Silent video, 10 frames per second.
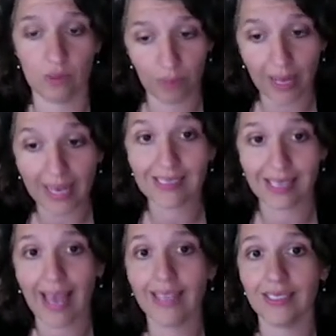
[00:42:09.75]
place
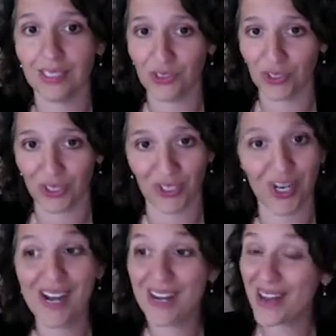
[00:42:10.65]
can endure
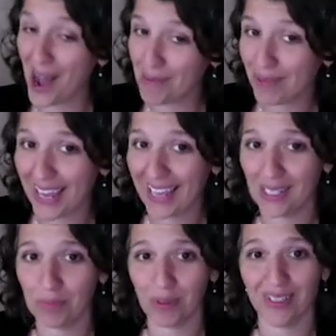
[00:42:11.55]

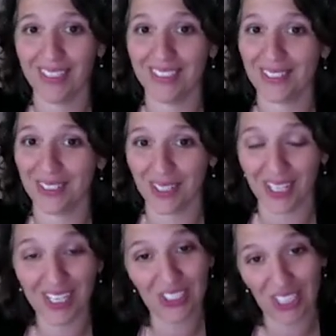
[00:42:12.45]
complicated
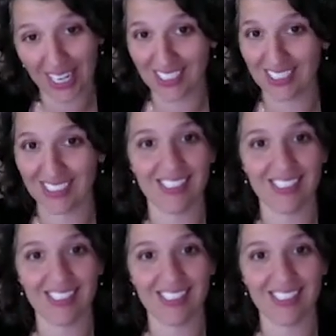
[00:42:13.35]
political changes,